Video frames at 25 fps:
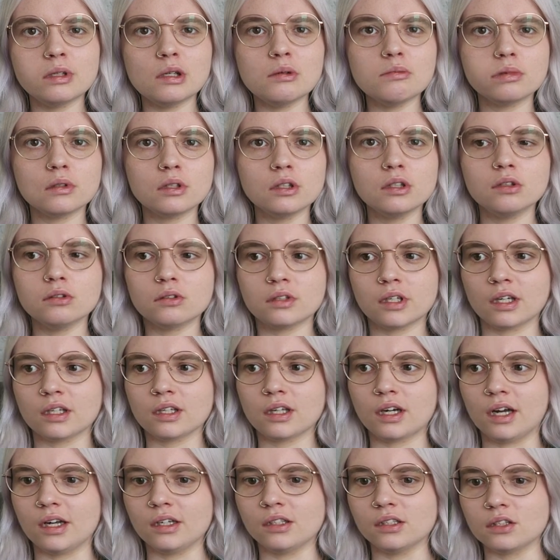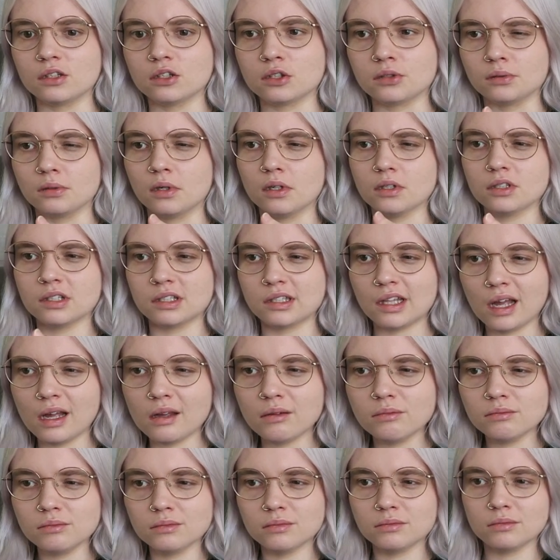people, you can kind of trust them.
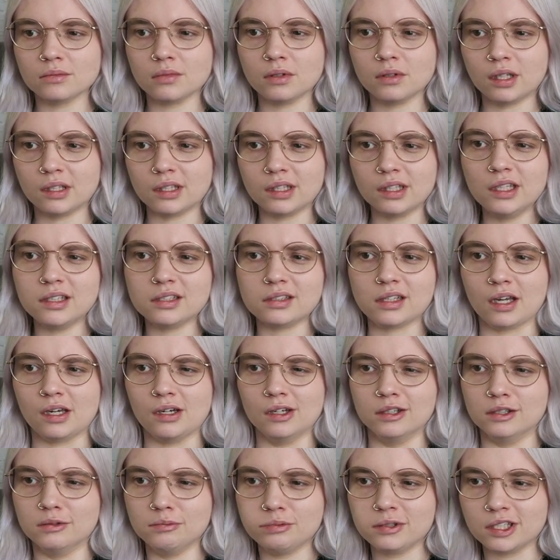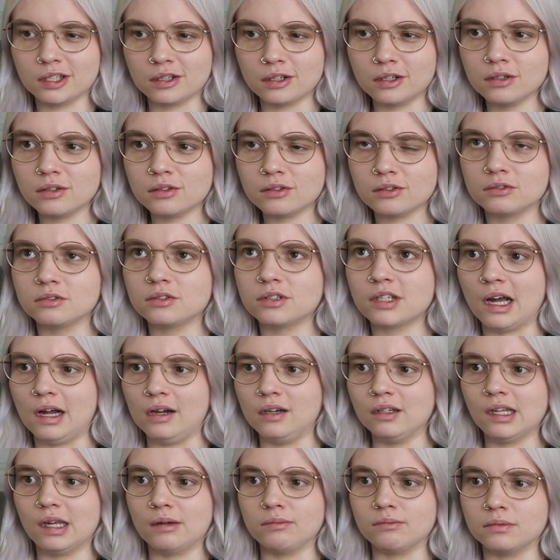At least I hope so, to
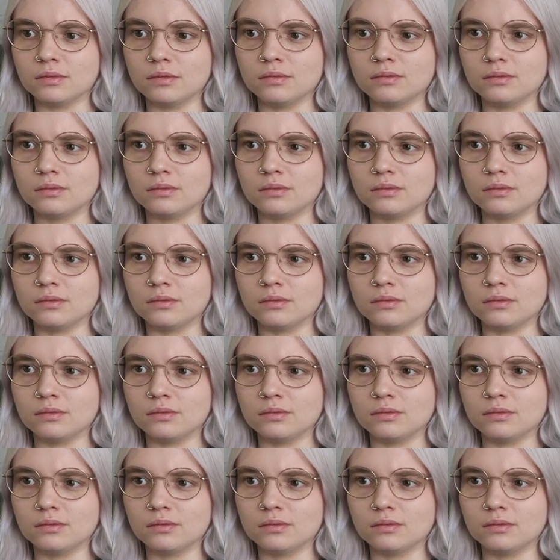tell them